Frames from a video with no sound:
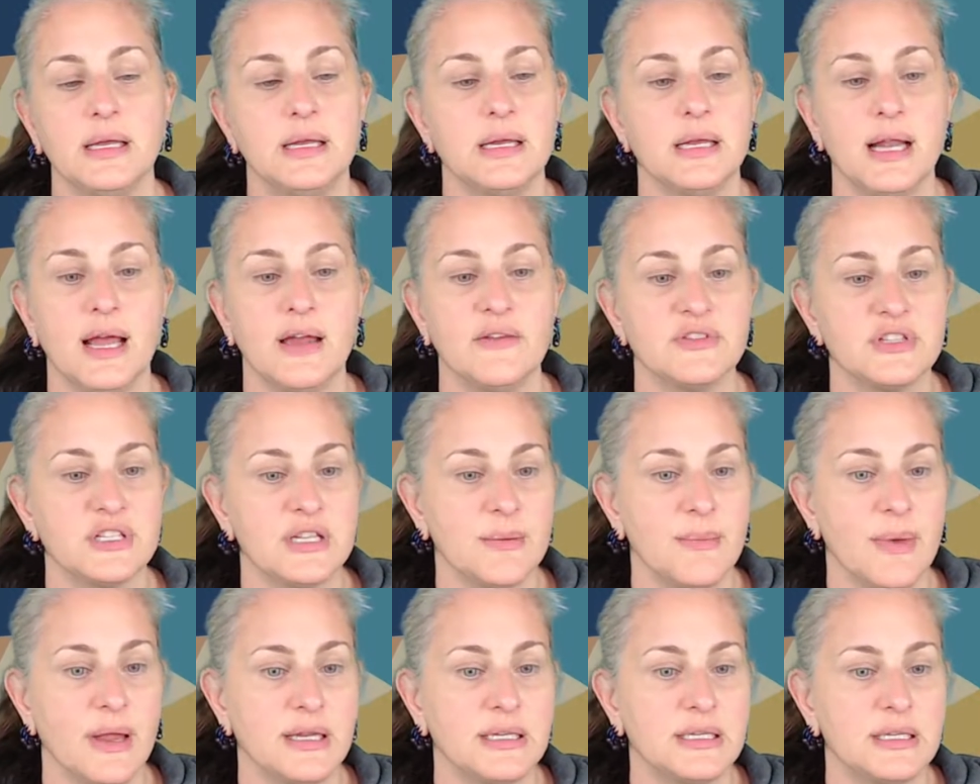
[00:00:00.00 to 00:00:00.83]
can have
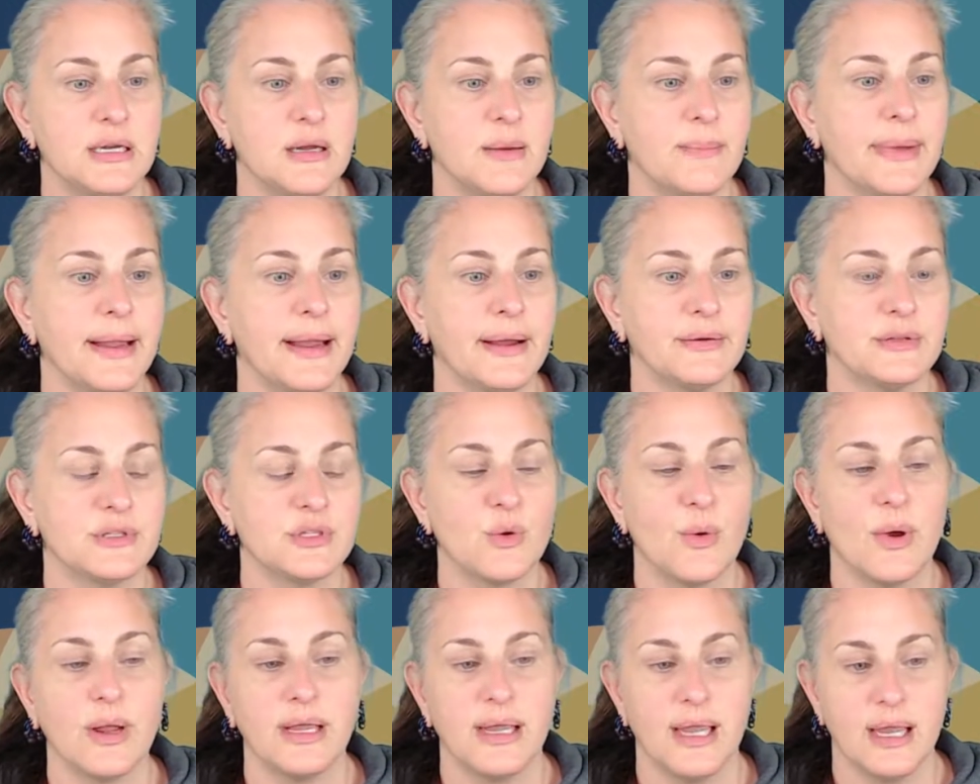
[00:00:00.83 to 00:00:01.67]
some idea about,
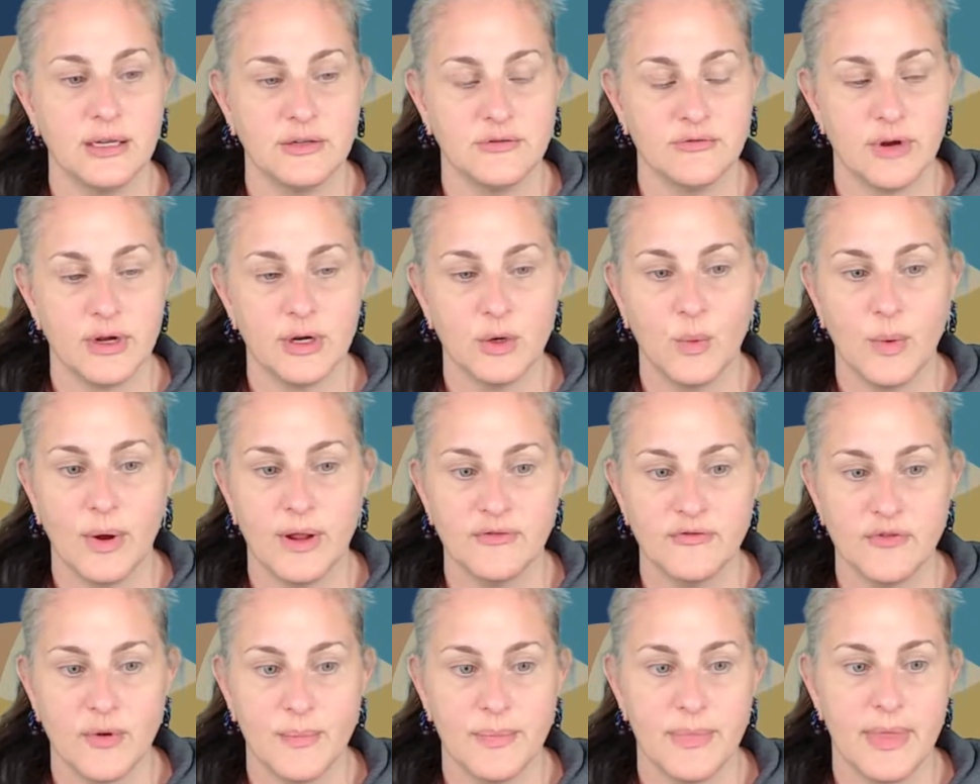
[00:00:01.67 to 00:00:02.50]
so I can't run away
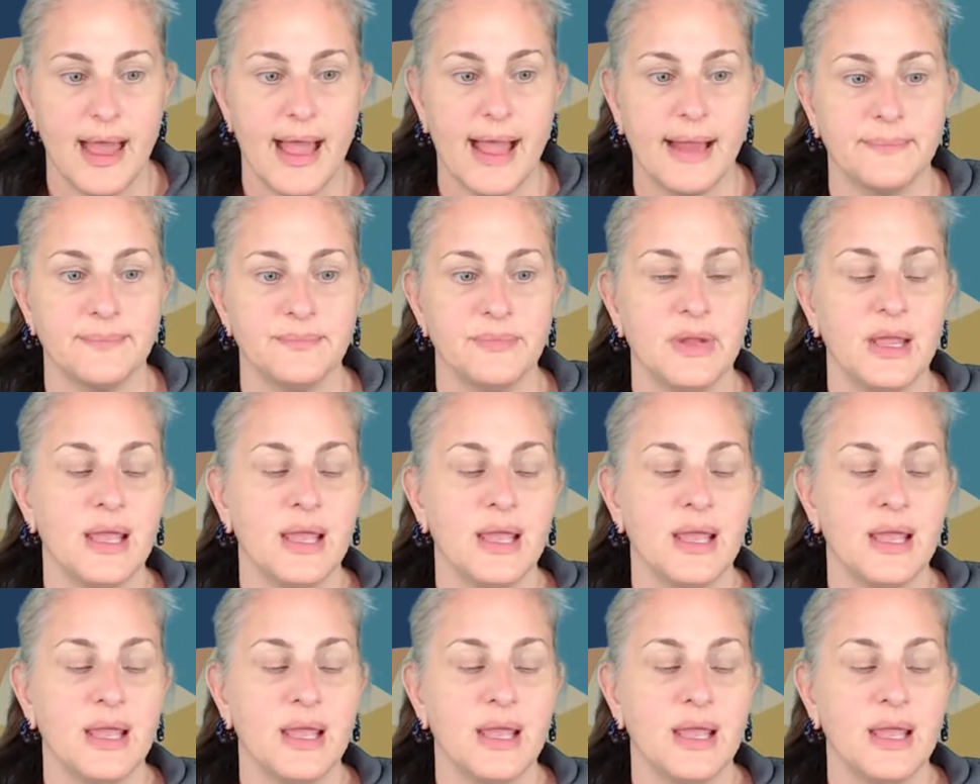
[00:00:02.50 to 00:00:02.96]
from that.